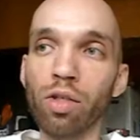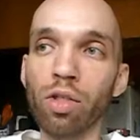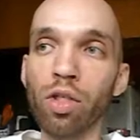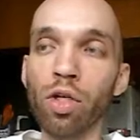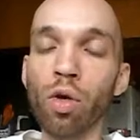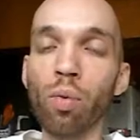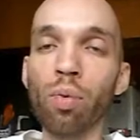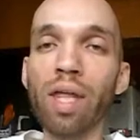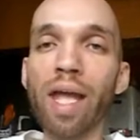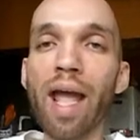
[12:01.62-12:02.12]

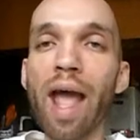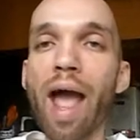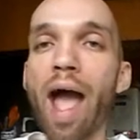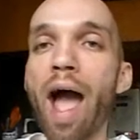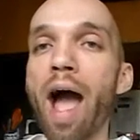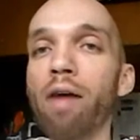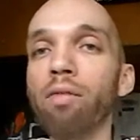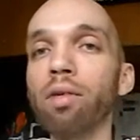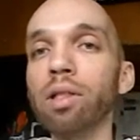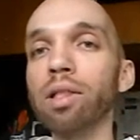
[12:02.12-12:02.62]
They
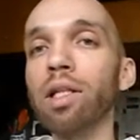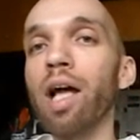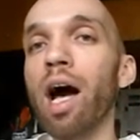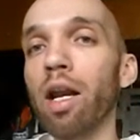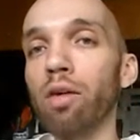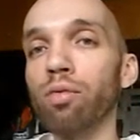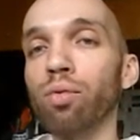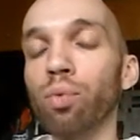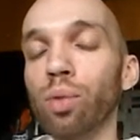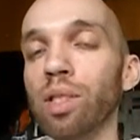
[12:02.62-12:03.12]
have a
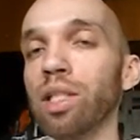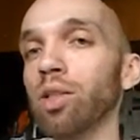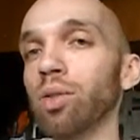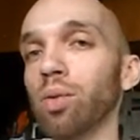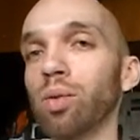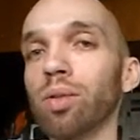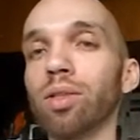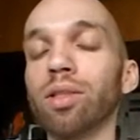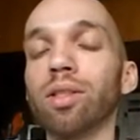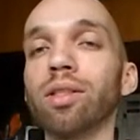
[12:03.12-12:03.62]
lot of
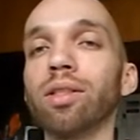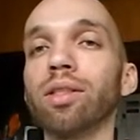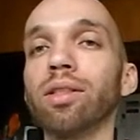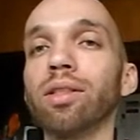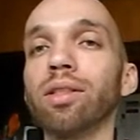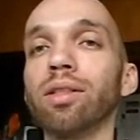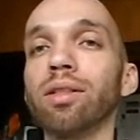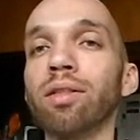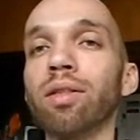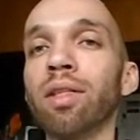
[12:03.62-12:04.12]

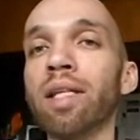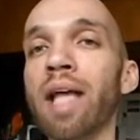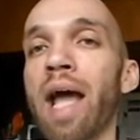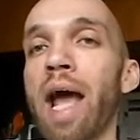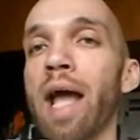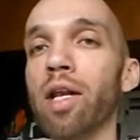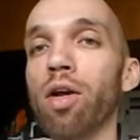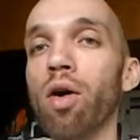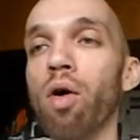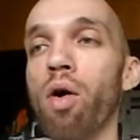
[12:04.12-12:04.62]
resources
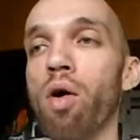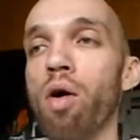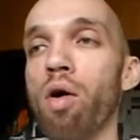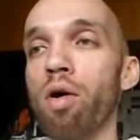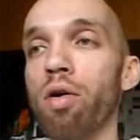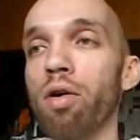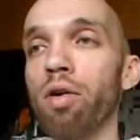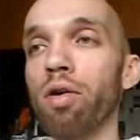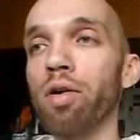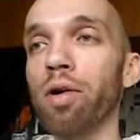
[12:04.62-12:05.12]
that
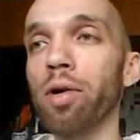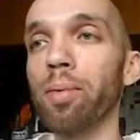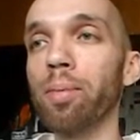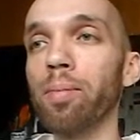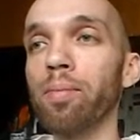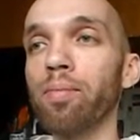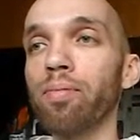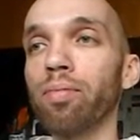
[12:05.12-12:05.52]
are